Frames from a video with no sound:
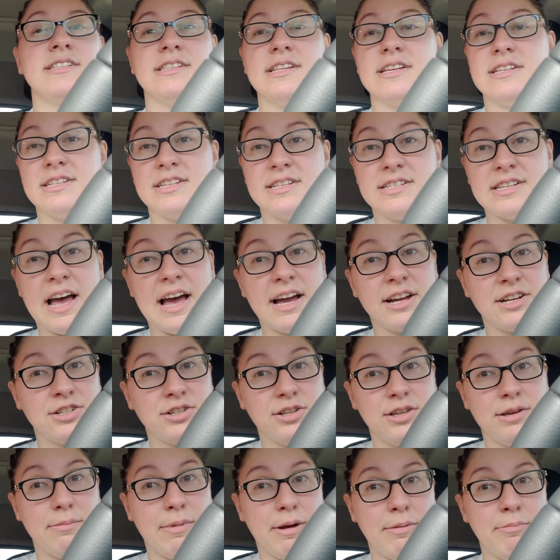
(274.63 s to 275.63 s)
This is
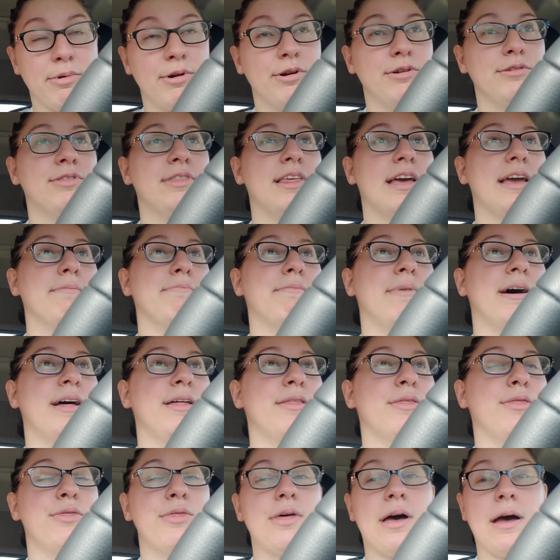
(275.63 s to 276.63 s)
actually my birthday month.